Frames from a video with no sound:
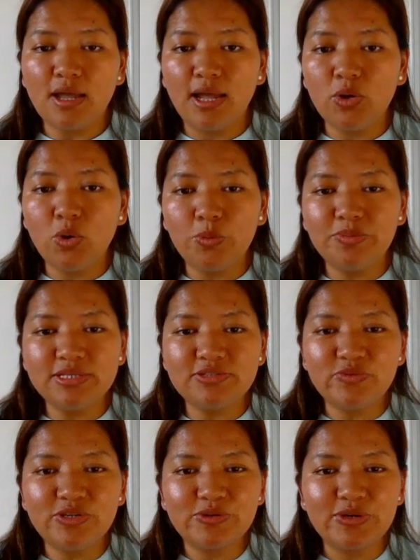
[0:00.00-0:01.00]
I hope
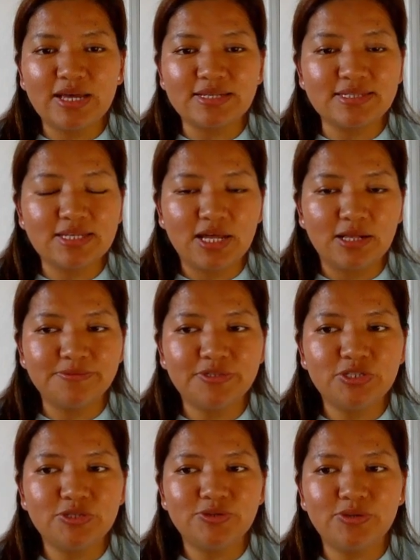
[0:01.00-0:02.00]
this video has
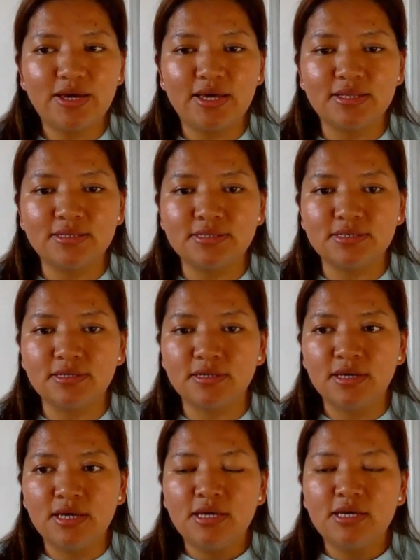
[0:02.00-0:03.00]
helped you,
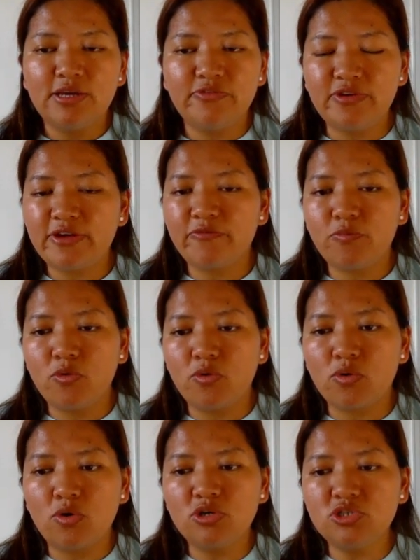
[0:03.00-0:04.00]
and if you have more
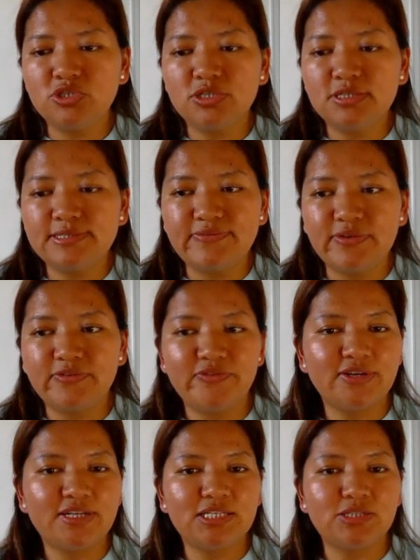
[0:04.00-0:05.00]
questions, feel
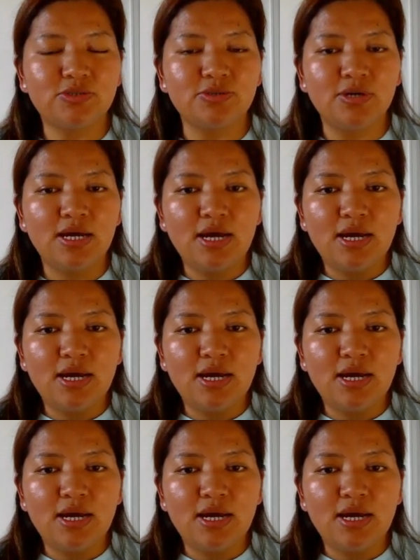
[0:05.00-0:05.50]
free to